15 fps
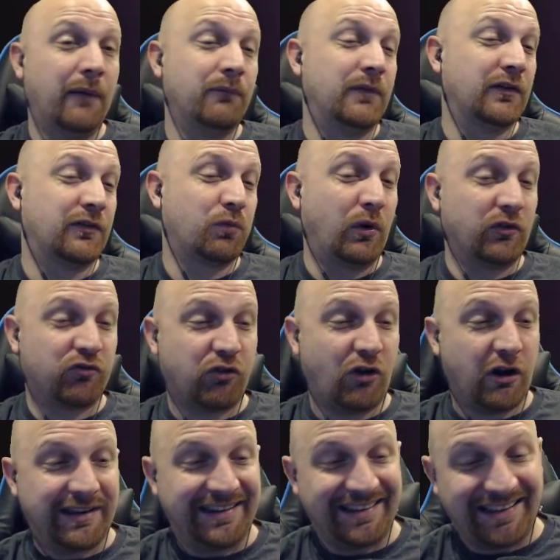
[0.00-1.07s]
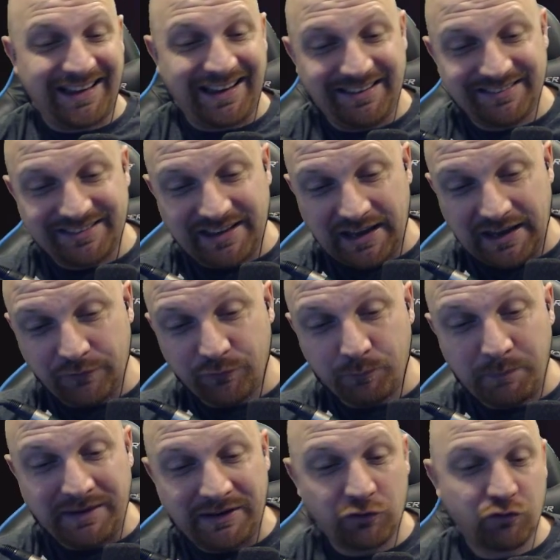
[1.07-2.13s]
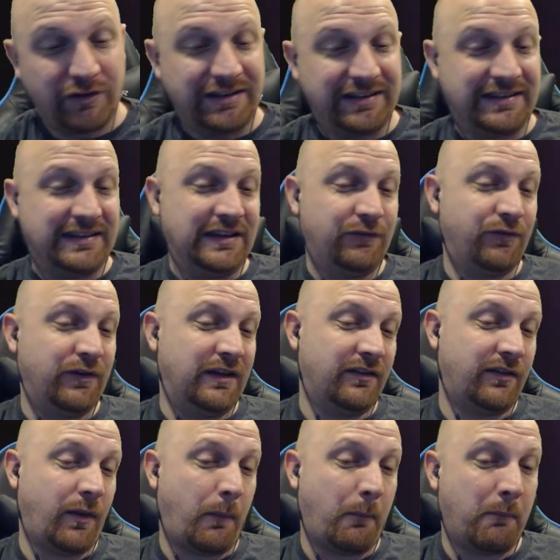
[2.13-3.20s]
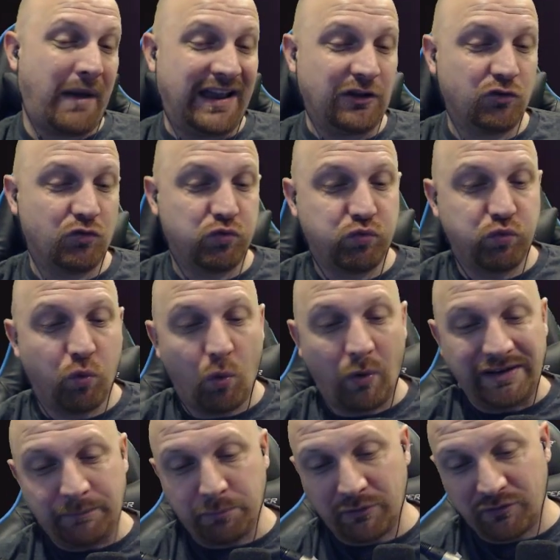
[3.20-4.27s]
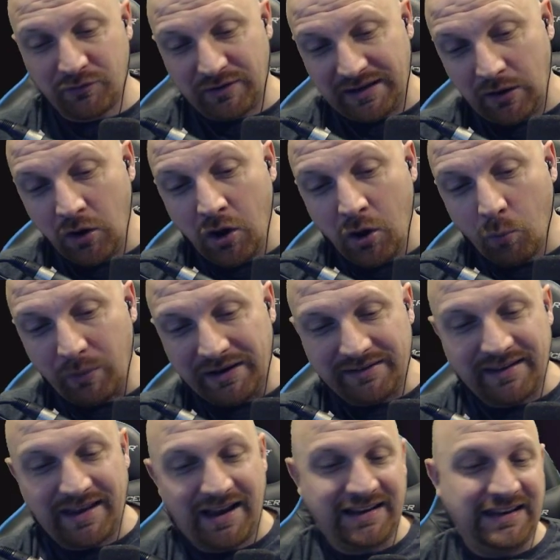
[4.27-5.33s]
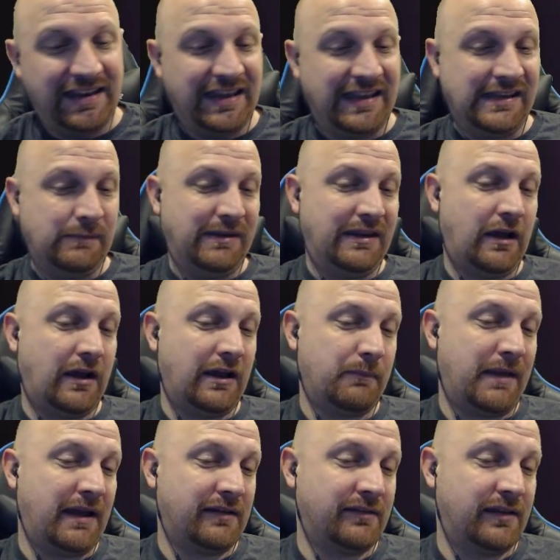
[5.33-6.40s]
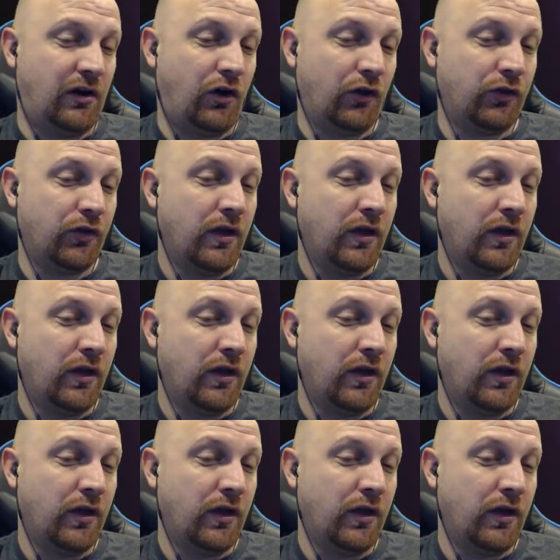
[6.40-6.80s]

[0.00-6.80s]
This one's rocking Elias Knife. Penetrate defense by 20% when attacking the enemy not at max health.